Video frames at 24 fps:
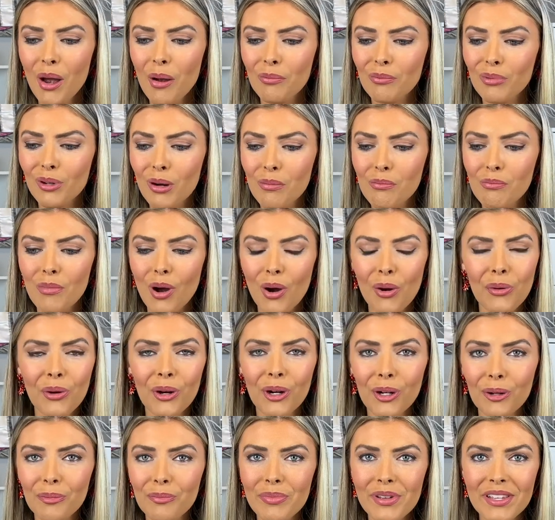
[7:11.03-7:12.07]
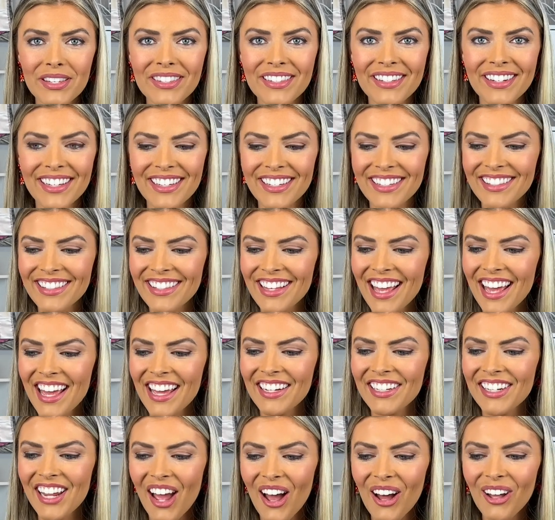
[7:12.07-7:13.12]
promote her business,
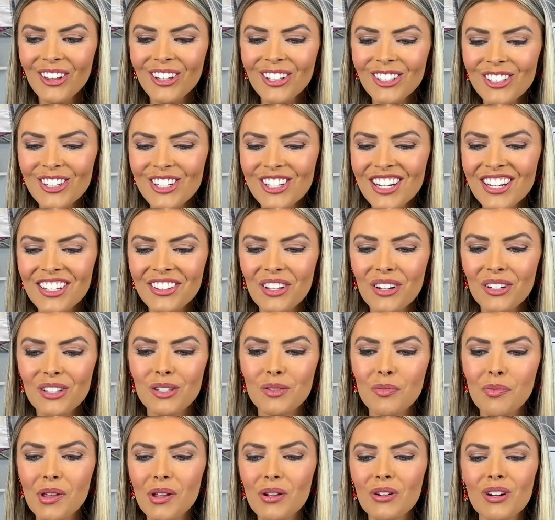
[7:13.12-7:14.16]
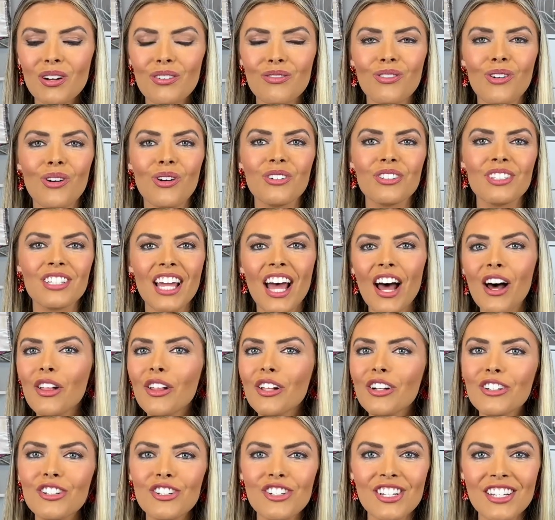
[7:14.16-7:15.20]
tell her she looks beautiful, tell
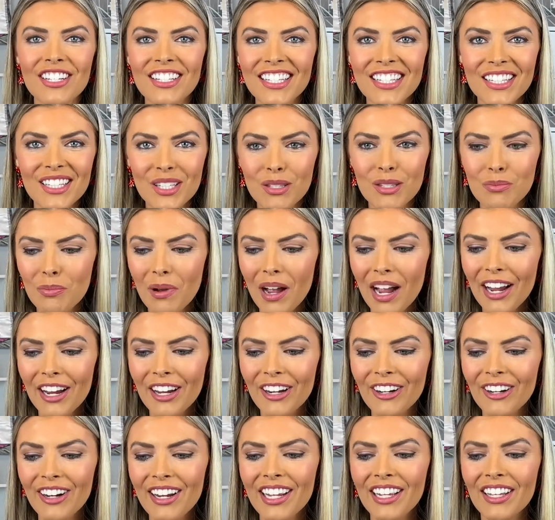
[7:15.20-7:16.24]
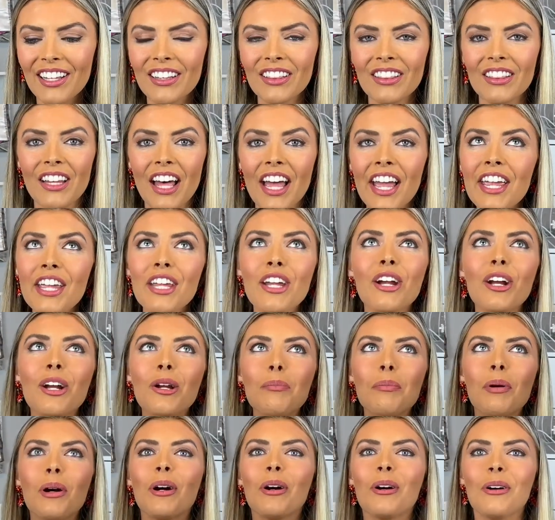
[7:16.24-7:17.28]
her she's inspiring, like her
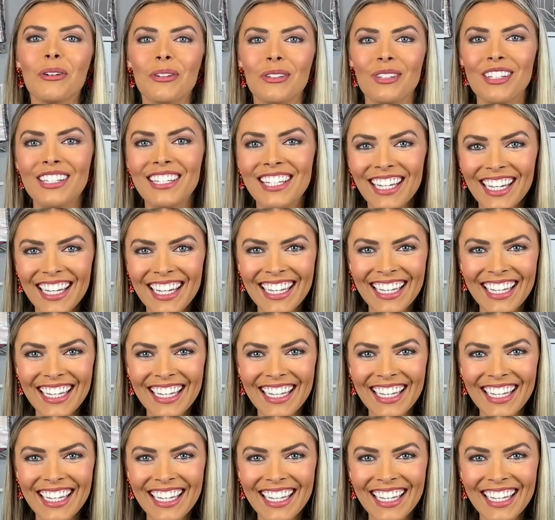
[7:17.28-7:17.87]
post.